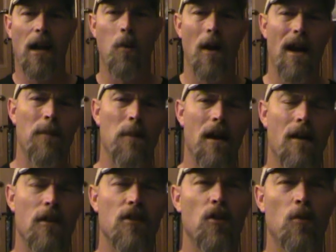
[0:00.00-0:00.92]

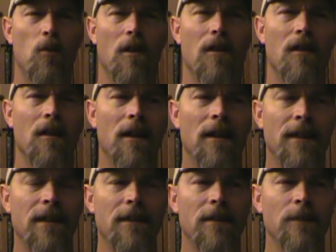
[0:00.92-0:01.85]
quagmire to where
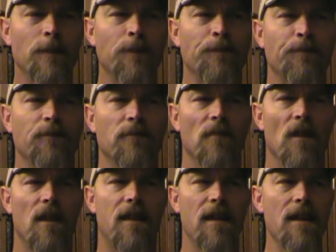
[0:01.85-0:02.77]

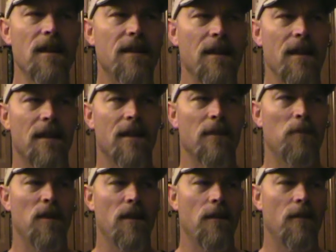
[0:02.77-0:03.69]
D&D can
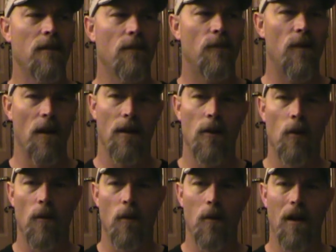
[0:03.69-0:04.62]
be very
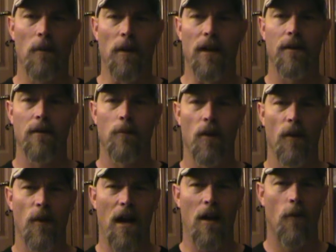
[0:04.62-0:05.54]
overwhelming
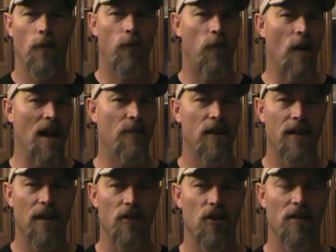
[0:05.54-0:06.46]
with now 5
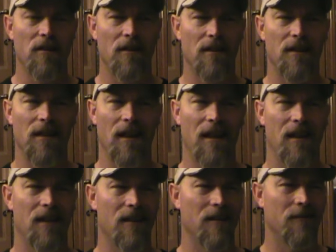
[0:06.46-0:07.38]
editions
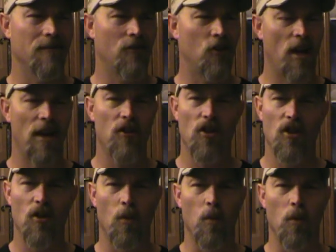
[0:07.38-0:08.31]
and changes
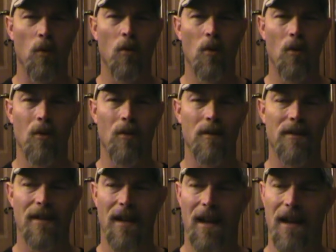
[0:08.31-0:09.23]
to
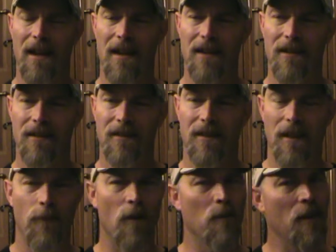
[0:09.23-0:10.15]
rules and
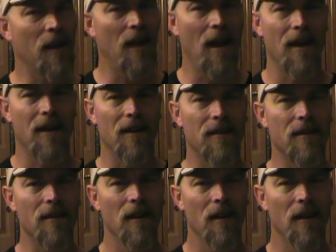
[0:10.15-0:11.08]
different mechanics.